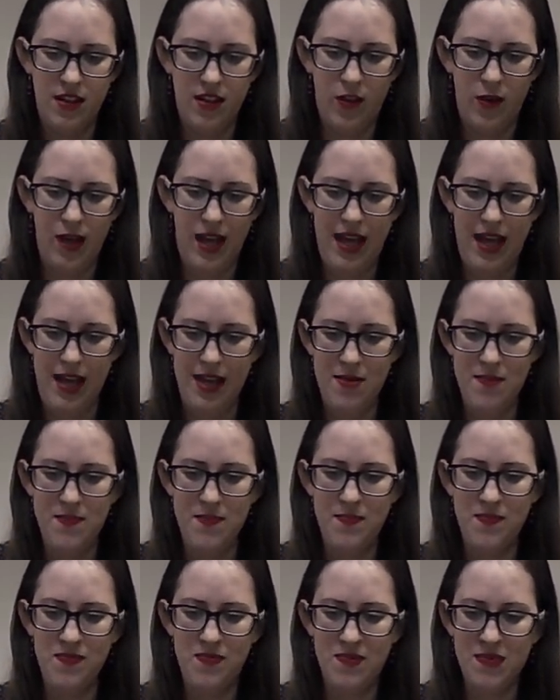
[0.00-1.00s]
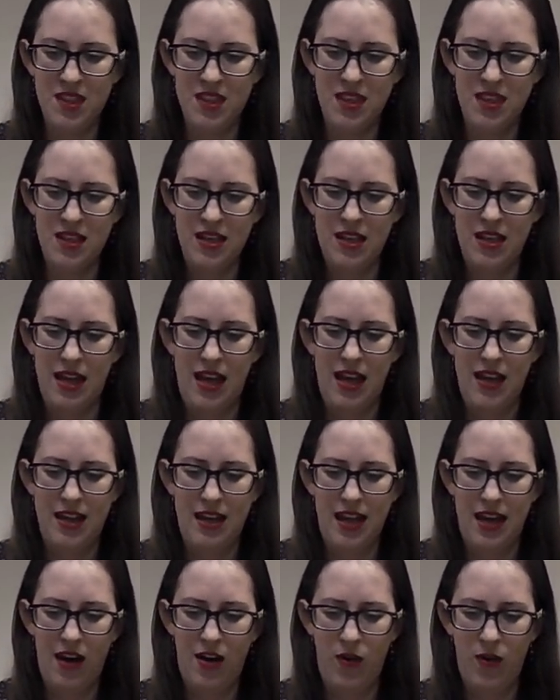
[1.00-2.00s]
Okay, and
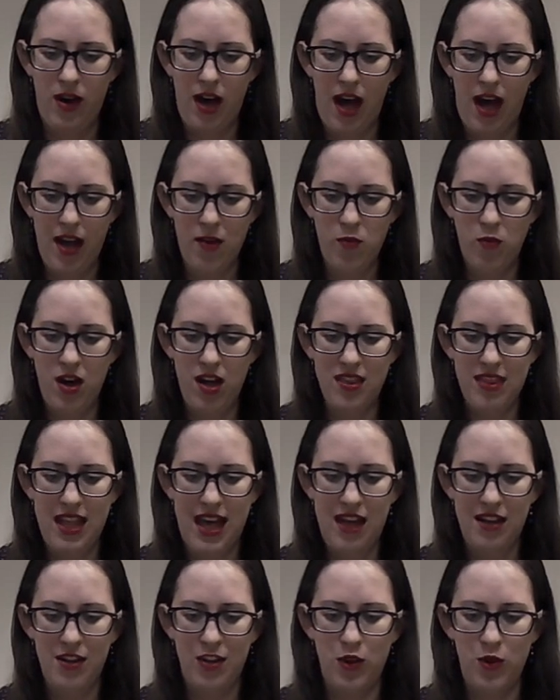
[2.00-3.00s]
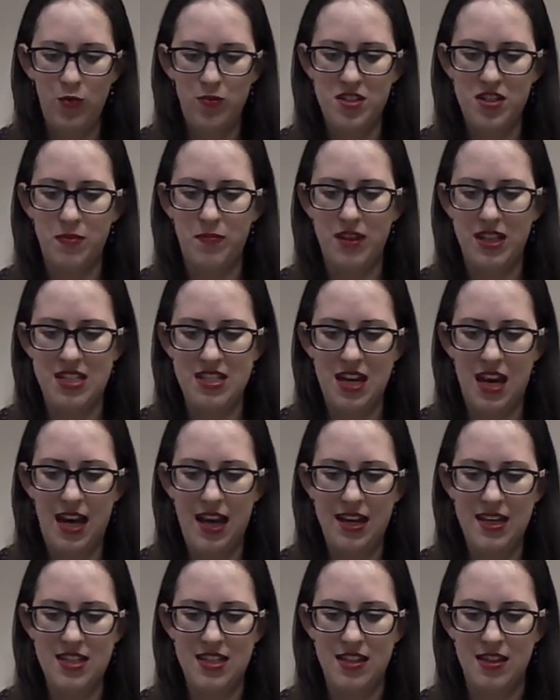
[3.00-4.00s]
now I want that loop to be
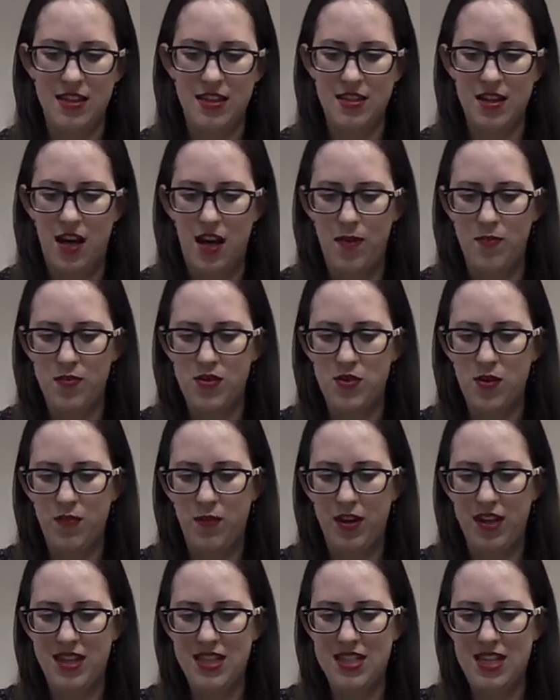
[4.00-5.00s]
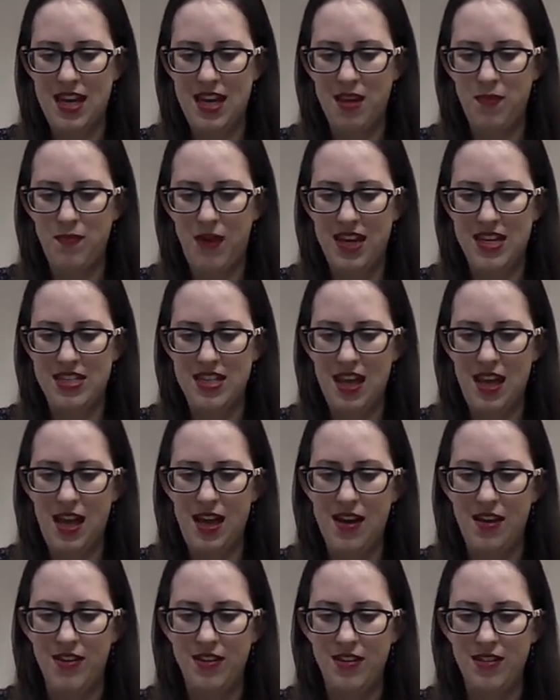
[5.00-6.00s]
tight to the top. So I'm going to take my
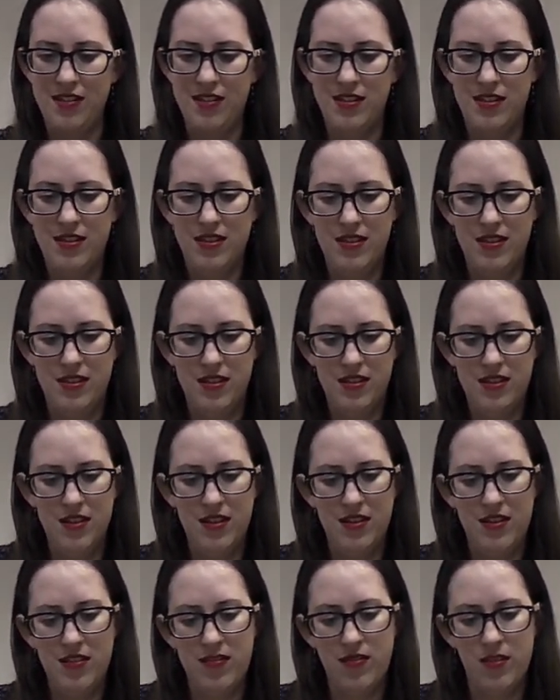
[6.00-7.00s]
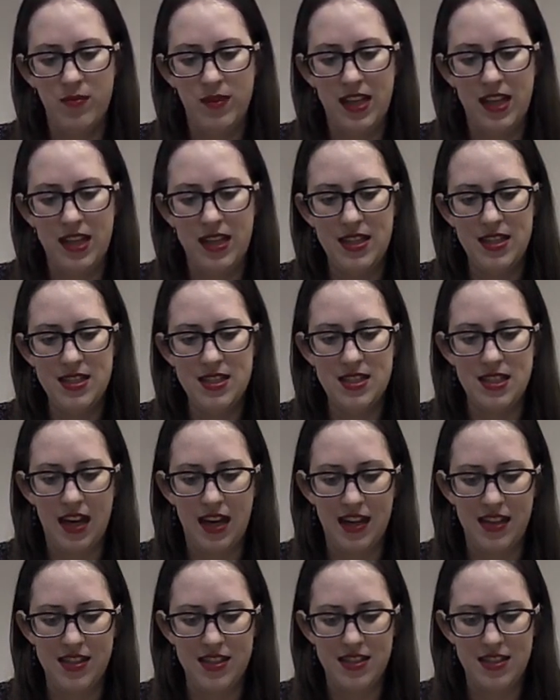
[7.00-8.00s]
tail from the
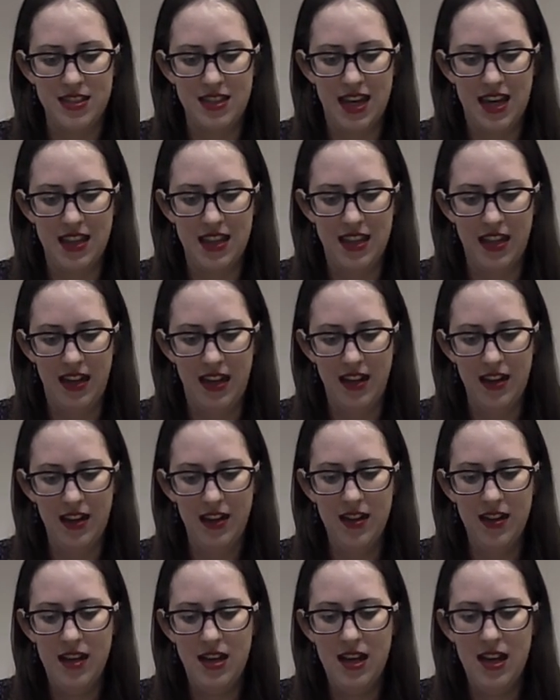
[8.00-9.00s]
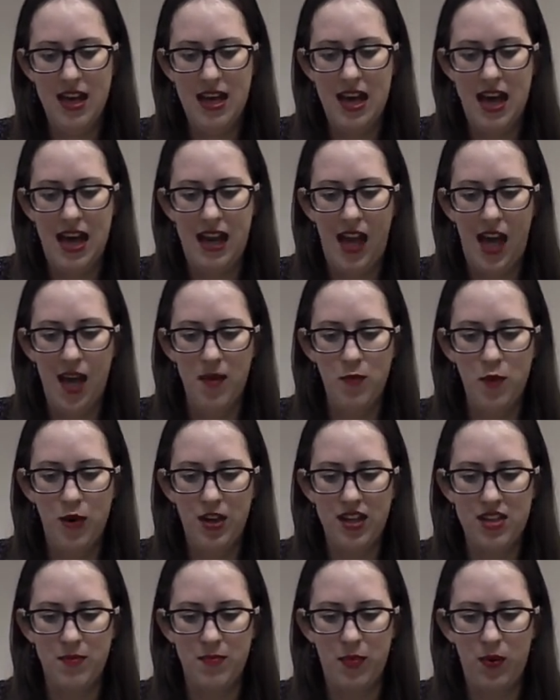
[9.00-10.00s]
inside, see that there? And I'm
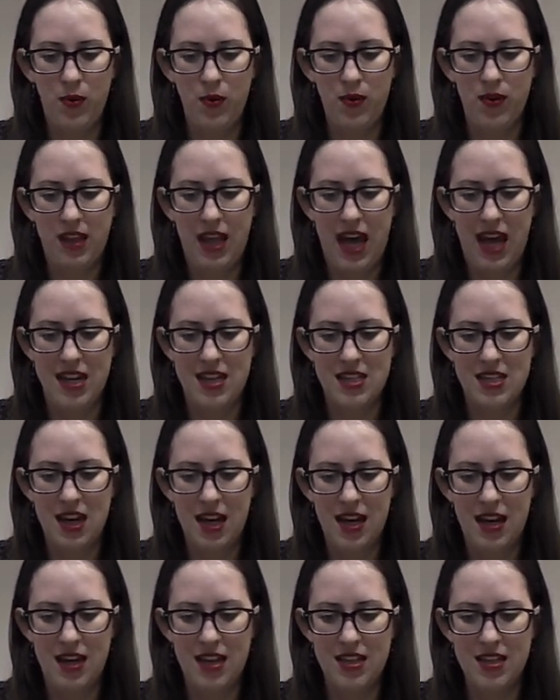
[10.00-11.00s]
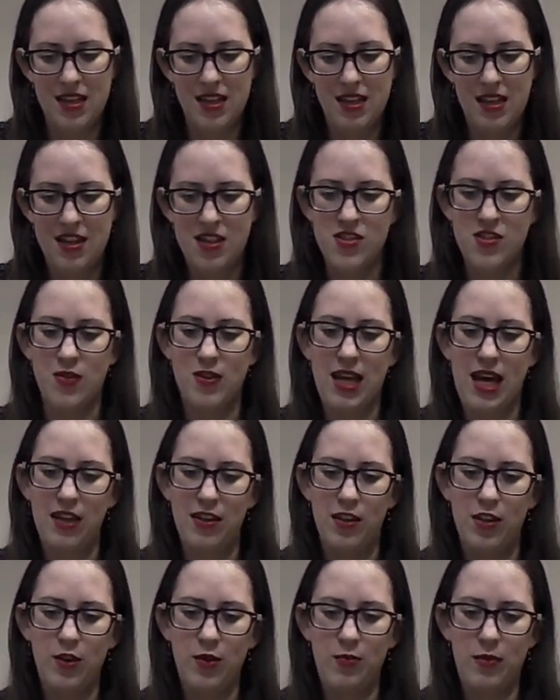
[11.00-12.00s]
going to pull that tight so that
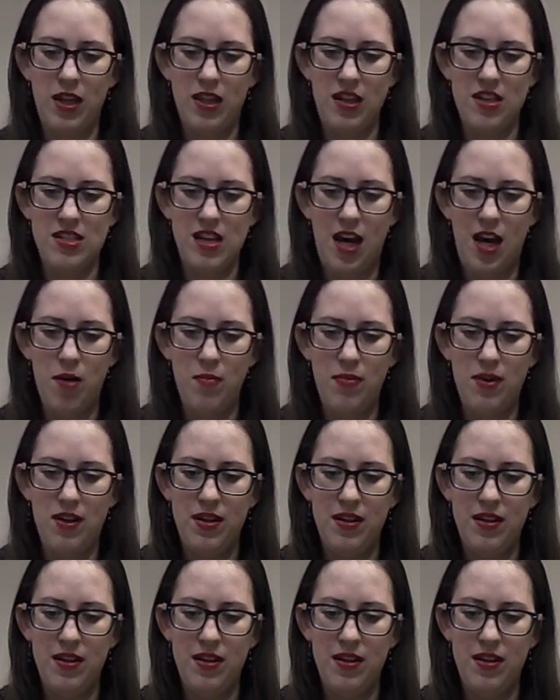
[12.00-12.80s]
loop on the top